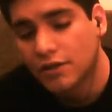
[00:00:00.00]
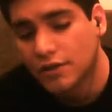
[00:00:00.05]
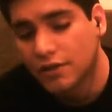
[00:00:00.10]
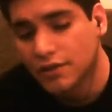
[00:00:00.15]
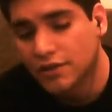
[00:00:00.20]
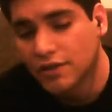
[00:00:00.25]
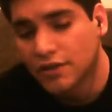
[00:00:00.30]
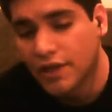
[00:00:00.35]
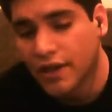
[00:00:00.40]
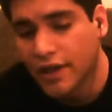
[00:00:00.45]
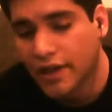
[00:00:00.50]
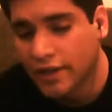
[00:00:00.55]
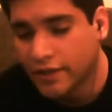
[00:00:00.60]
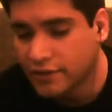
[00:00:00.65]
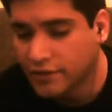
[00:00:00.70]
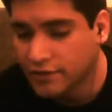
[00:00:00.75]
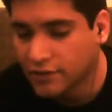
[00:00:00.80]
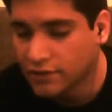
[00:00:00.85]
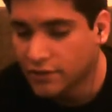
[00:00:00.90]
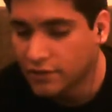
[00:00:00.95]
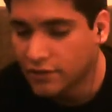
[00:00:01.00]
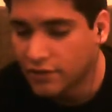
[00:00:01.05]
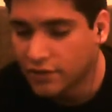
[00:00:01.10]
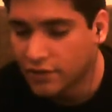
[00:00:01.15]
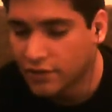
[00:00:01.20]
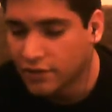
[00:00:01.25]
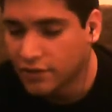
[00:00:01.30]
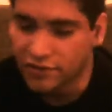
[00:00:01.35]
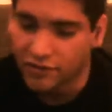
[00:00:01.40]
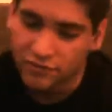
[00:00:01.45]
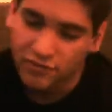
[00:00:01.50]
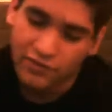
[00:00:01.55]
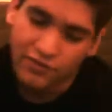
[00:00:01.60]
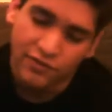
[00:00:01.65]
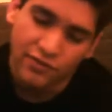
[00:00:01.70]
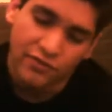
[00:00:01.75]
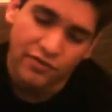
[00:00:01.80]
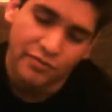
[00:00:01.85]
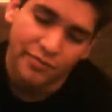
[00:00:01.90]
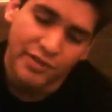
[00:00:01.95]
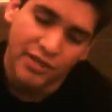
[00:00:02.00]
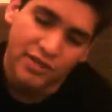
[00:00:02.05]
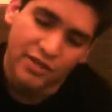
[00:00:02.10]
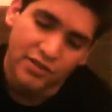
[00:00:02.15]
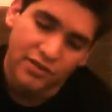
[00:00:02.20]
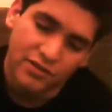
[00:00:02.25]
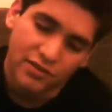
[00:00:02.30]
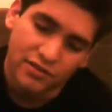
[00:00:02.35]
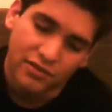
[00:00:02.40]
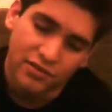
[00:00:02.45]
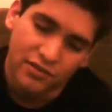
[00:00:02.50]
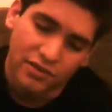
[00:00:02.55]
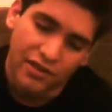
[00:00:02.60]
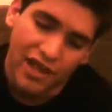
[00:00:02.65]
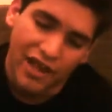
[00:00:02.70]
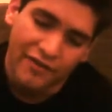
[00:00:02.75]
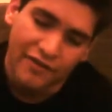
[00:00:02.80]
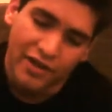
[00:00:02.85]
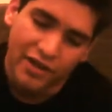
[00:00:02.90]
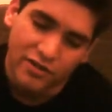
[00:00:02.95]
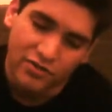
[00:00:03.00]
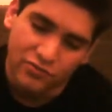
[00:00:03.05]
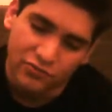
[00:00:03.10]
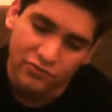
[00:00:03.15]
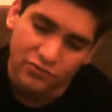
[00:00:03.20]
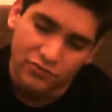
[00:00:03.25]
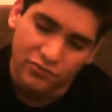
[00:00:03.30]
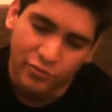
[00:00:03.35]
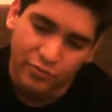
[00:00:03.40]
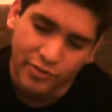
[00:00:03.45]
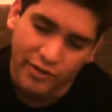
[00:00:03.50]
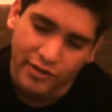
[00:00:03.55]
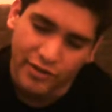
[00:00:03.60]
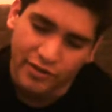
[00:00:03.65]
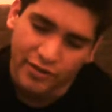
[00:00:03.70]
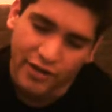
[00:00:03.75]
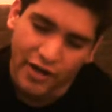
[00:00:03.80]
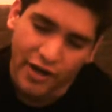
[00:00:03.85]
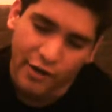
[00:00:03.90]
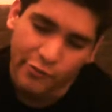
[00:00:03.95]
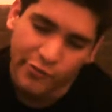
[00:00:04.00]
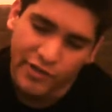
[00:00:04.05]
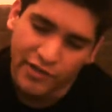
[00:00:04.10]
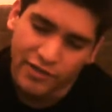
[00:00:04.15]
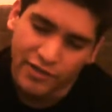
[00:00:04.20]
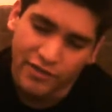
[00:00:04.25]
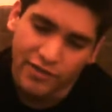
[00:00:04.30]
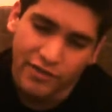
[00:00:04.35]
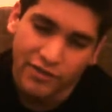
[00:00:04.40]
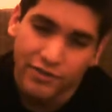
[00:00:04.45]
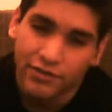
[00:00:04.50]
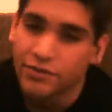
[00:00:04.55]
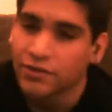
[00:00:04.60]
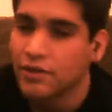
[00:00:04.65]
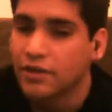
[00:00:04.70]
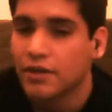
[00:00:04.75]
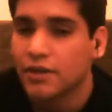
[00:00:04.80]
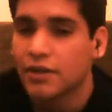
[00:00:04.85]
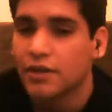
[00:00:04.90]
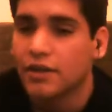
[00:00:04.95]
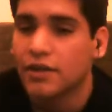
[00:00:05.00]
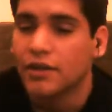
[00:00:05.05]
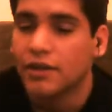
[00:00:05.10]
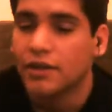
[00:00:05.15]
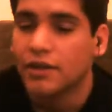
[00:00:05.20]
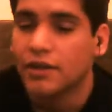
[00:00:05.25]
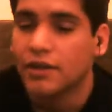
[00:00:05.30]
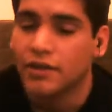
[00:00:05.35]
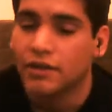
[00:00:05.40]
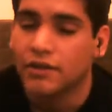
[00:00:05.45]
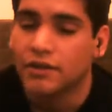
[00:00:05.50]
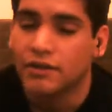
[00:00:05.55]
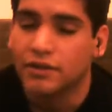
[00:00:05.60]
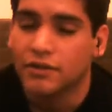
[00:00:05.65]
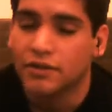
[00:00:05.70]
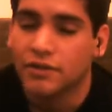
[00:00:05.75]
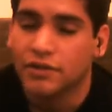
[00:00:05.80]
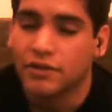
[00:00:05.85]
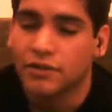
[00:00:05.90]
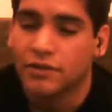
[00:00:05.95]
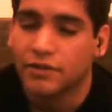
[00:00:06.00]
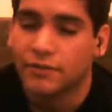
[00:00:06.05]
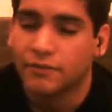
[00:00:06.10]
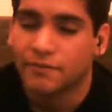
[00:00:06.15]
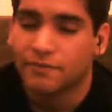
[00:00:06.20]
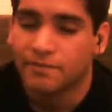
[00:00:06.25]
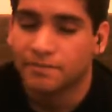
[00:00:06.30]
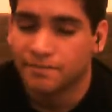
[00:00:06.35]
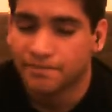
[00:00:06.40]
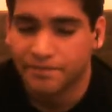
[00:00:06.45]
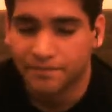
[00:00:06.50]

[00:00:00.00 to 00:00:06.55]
It had the League of Legends tournament, the live action roleplay arenas, and